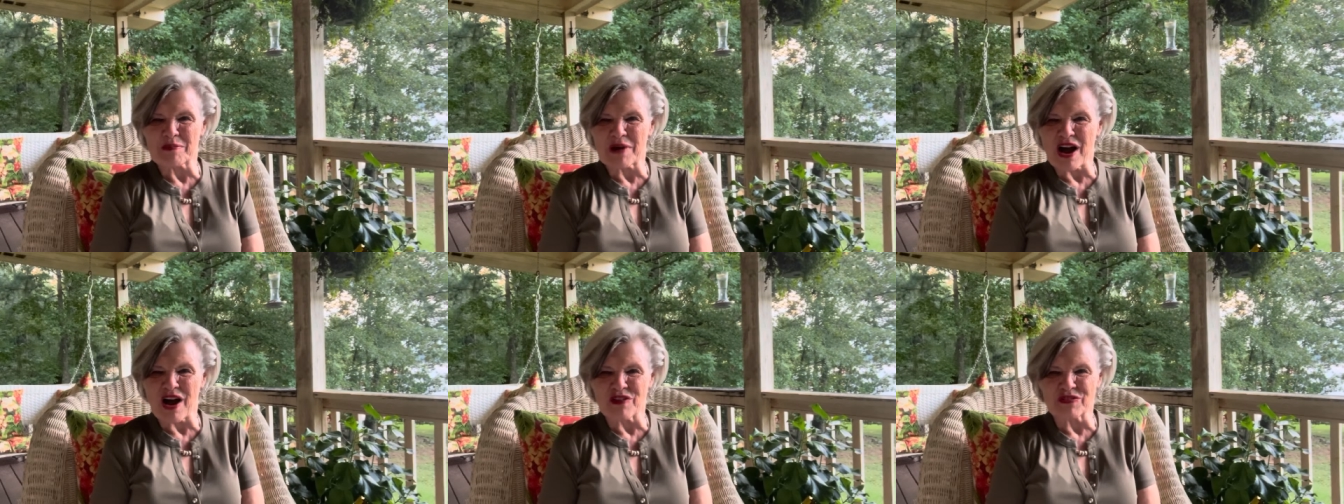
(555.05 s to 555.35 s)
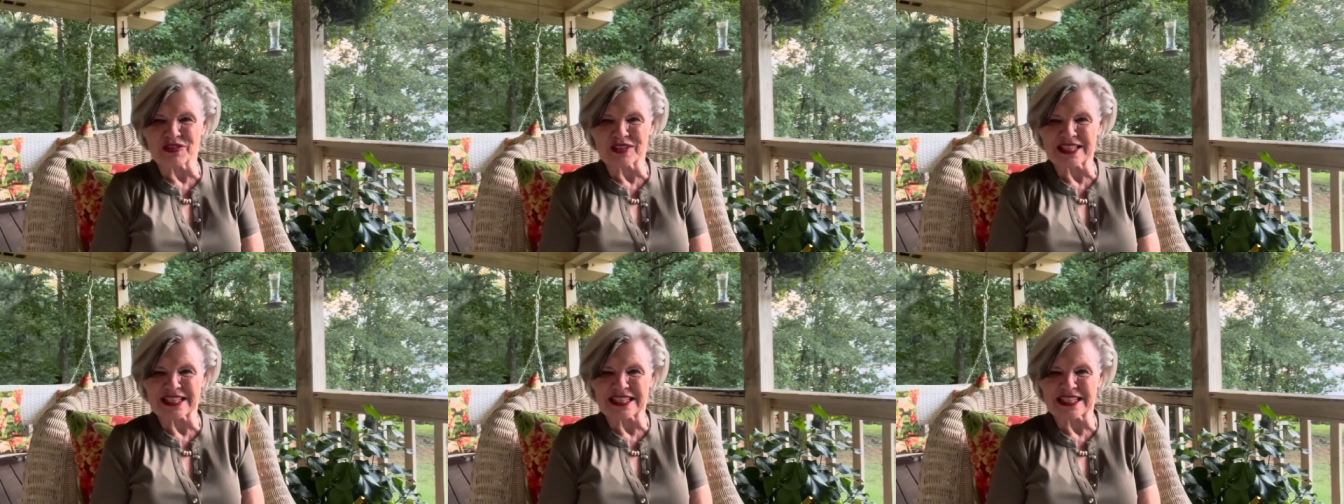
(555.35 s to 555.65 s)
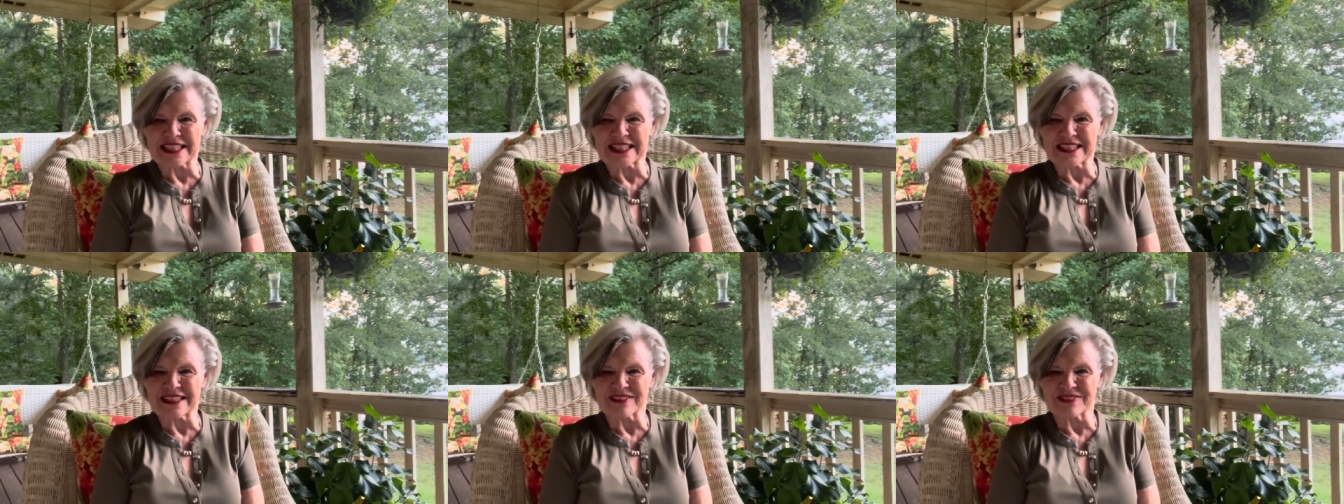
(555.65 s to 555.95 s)
off a
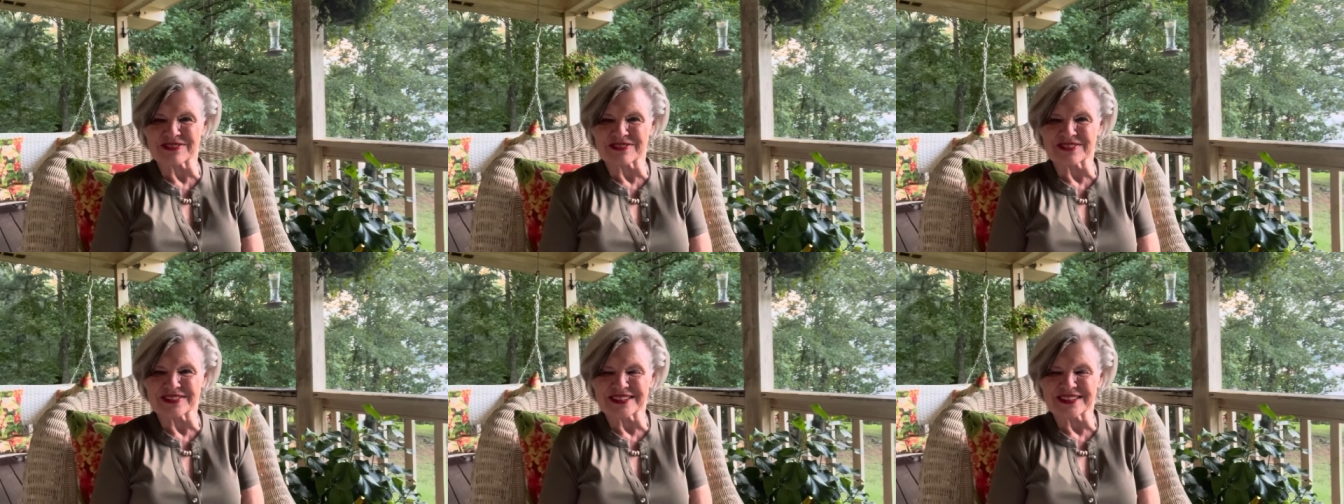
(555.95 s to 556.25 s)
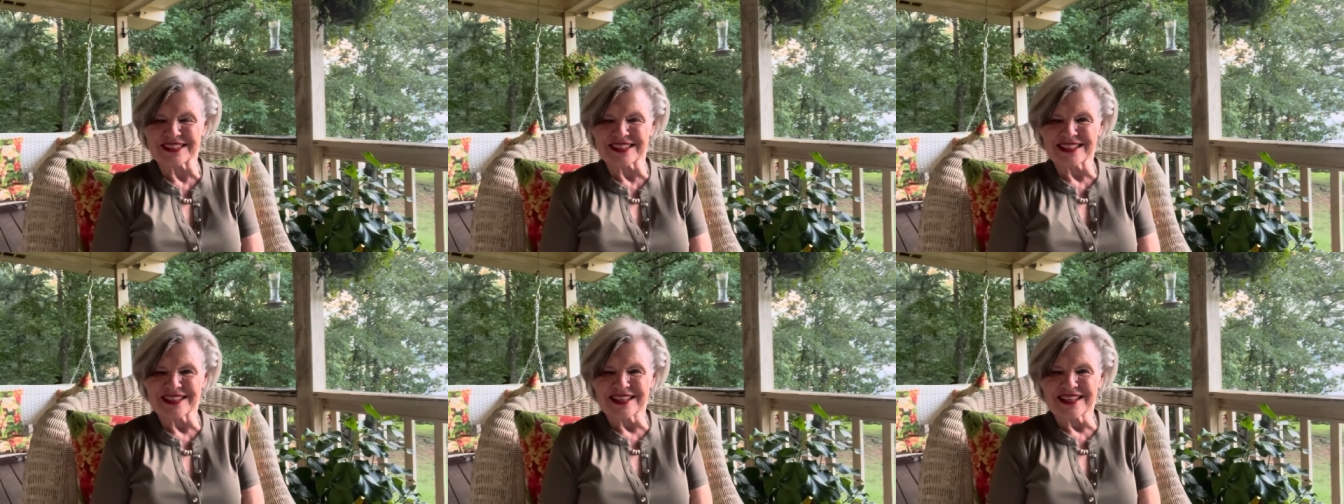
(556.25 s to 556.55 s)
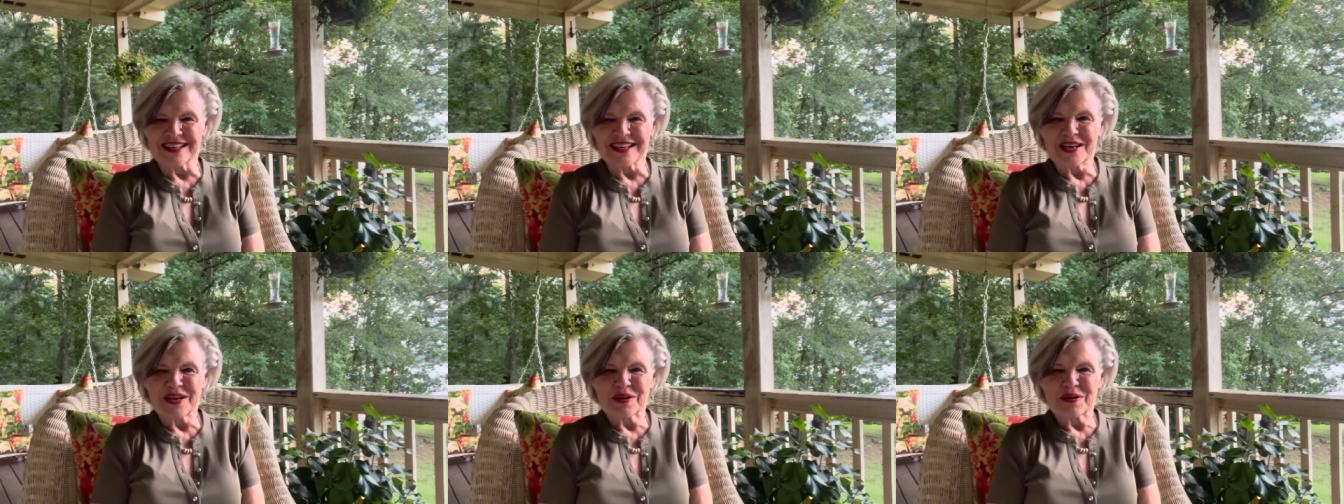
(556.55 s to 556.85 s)
cliff.
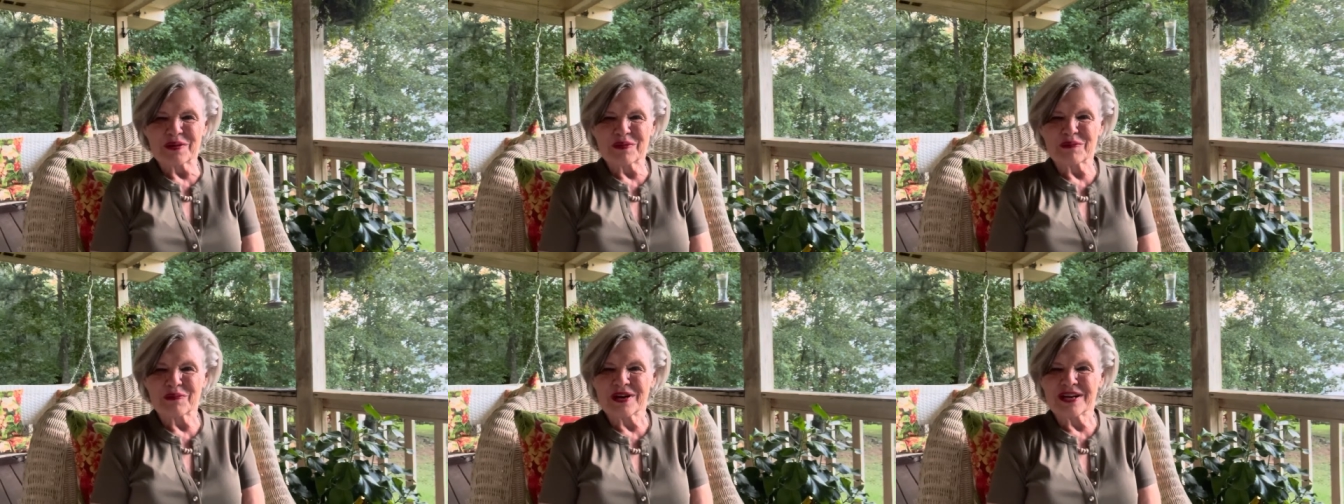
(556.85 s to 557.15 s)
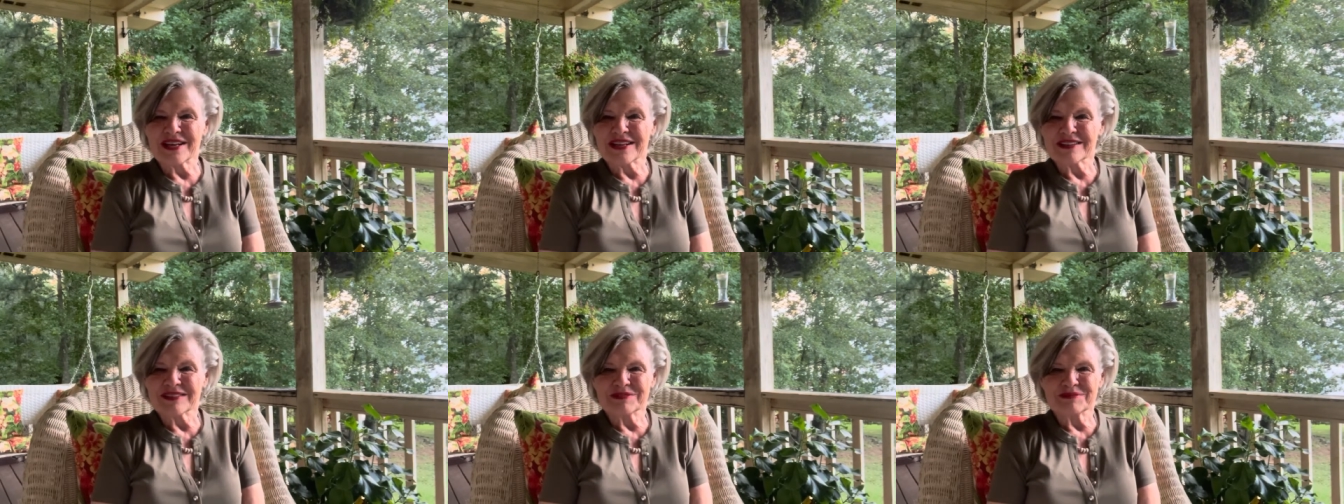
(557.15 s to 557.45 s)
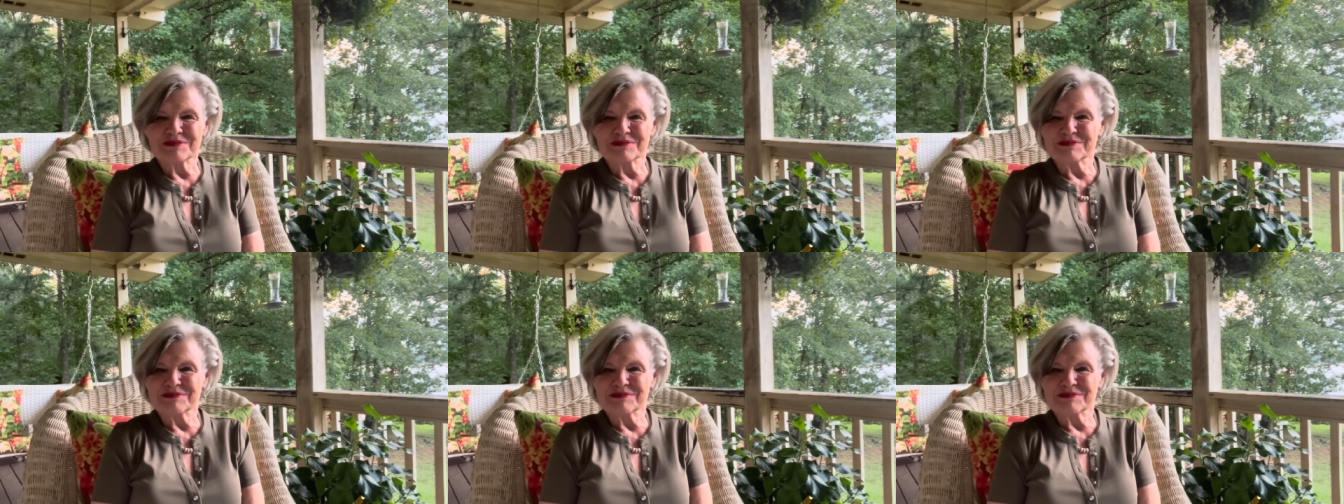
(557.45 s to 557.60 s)
Well,